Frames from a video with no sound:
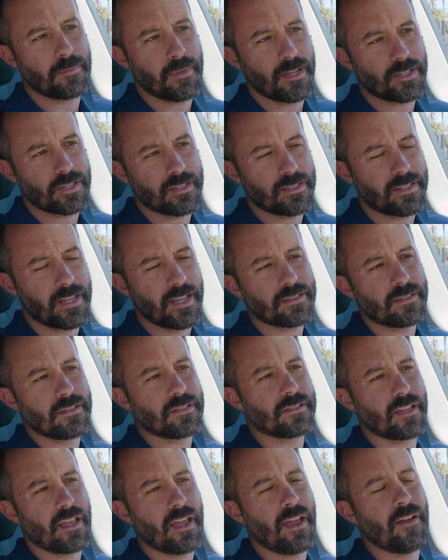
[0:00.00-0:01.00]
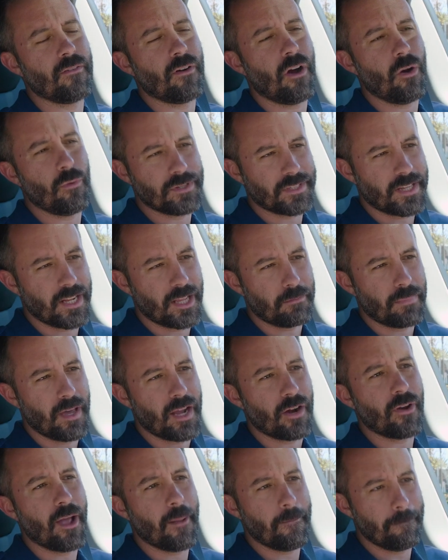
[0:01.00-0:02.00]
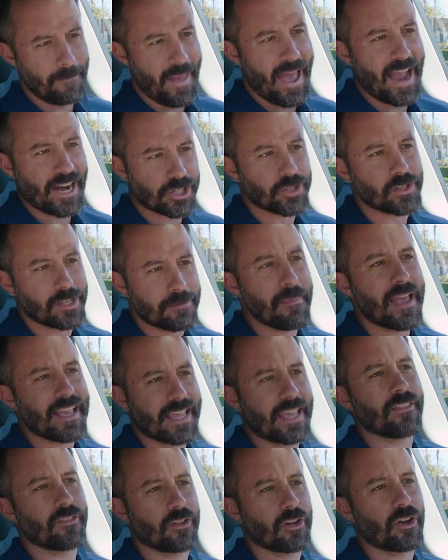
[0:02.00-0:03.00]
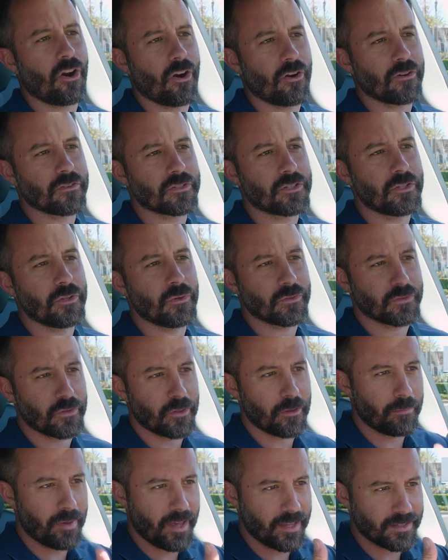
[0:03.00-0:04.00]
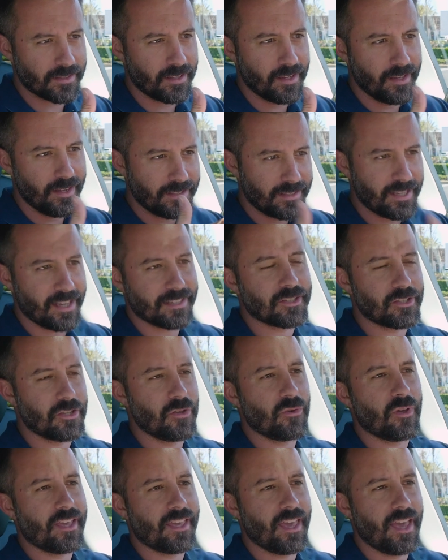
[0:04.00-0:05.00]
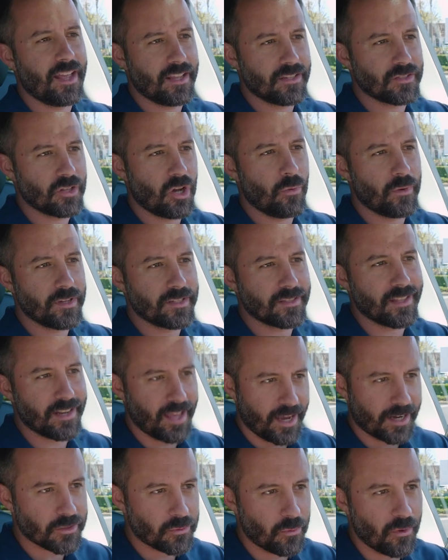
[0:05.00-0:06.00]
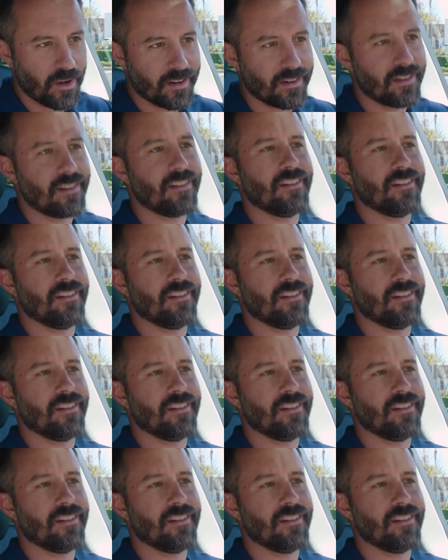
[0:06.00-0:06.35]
to mention Tesla's always getting better at actually making the cars too. So the best Tesla you can get is always the next one.